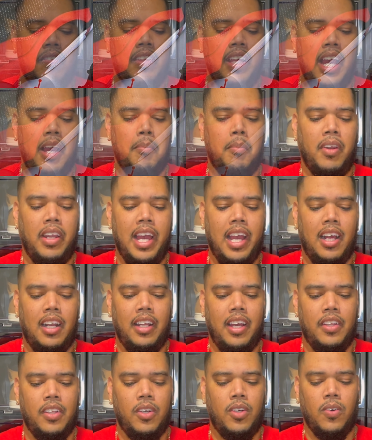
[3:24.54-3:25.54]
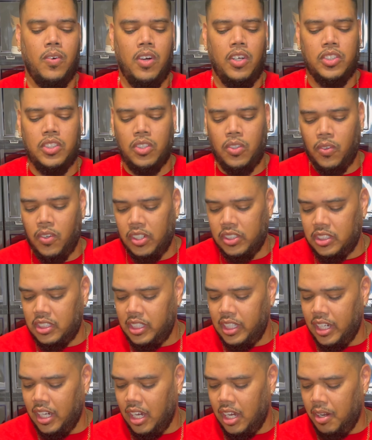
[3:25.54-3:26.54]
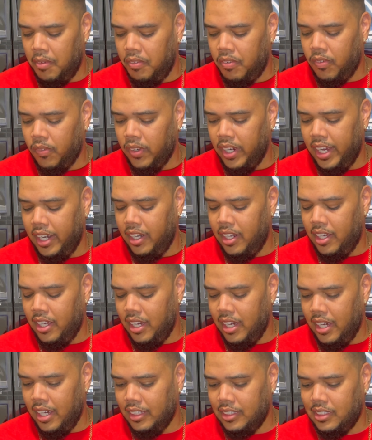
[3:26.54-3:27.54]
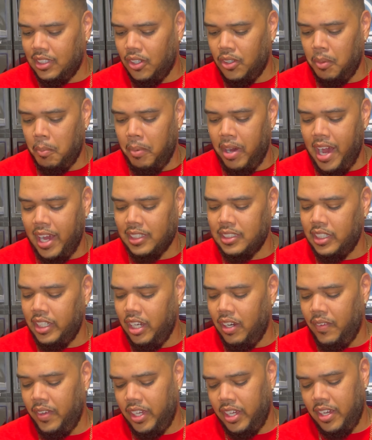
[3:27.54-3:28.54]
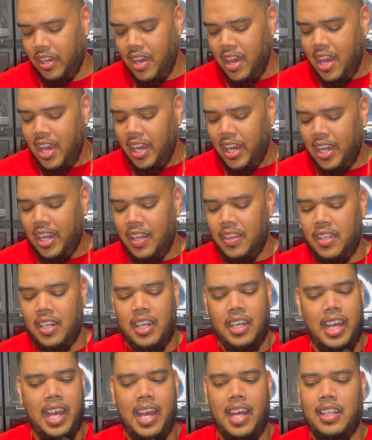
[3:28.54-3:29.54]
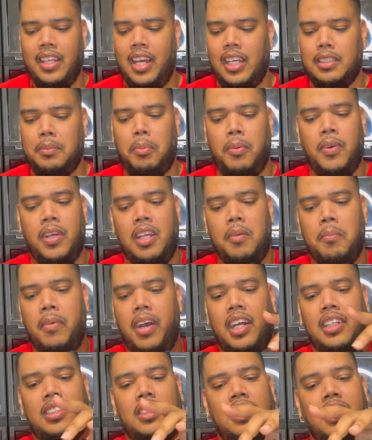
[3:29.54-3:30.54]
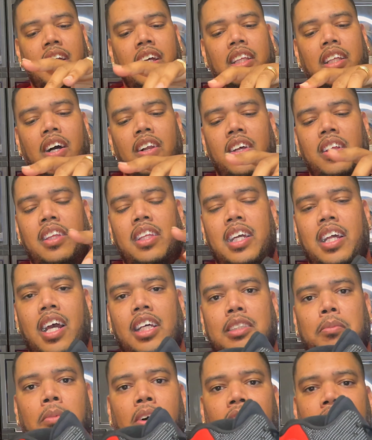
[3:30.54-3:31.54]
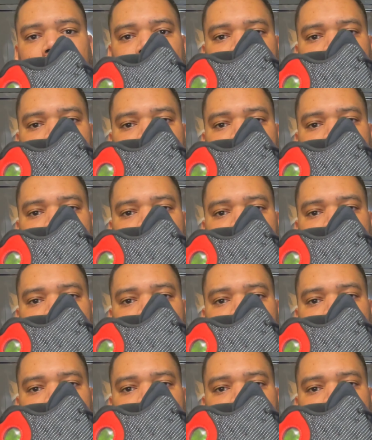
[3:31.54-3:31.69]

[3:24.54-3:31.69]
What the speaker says: that black leather going towards the front toe box area. Other than that, that's pretty much it. The only thing that's most